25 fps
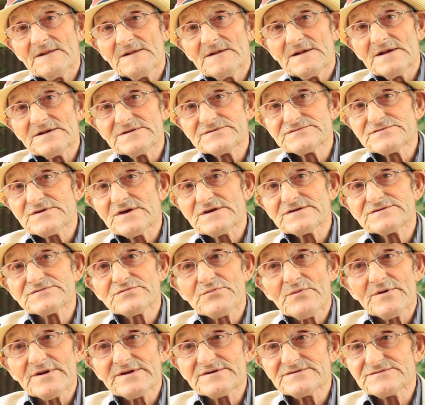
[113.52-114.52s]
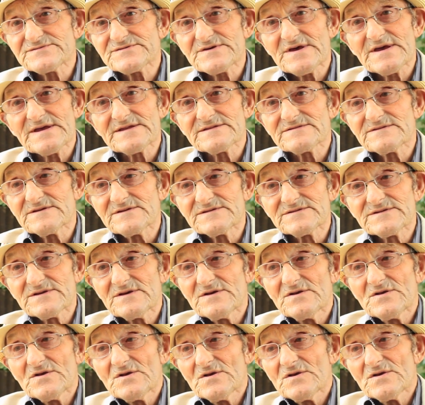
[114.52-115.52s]
It's it's what I said,
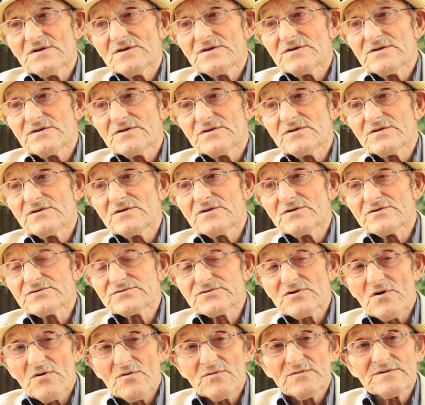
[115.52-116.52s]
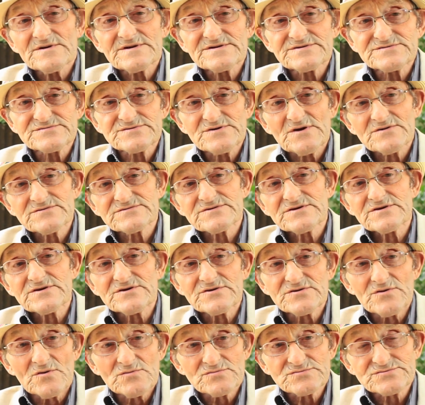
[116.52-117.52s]
that you don't. It's not that
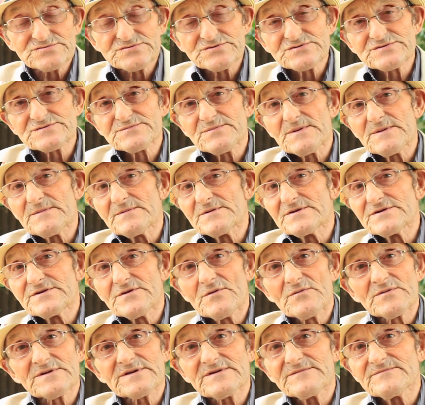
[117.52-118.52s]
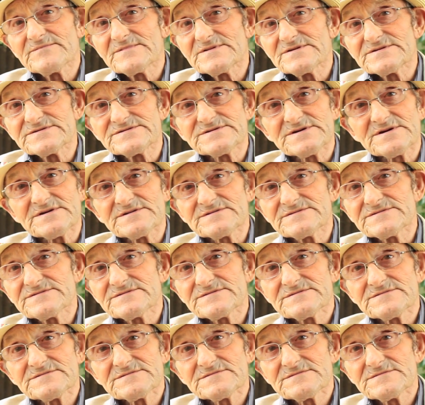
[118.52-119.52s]
you don't trust people. You don't give them a
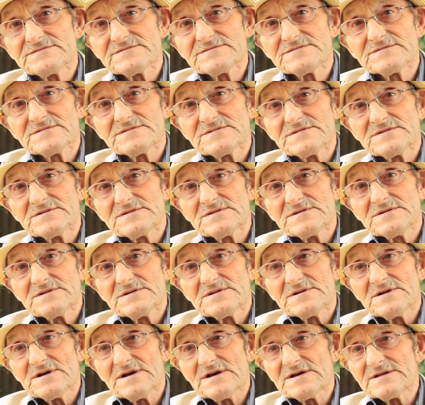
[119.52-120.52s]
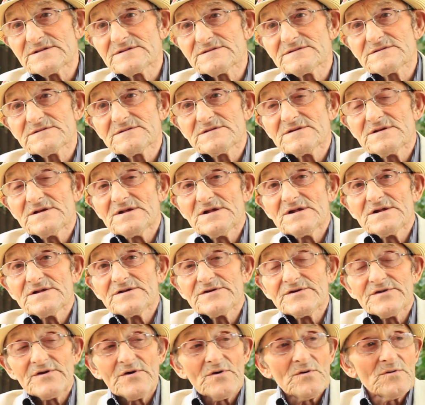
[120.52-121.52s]
chance. And
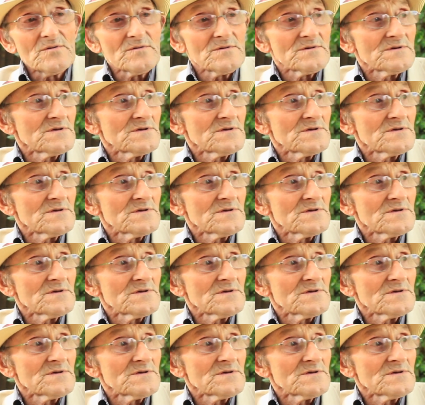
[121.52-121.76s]
you know,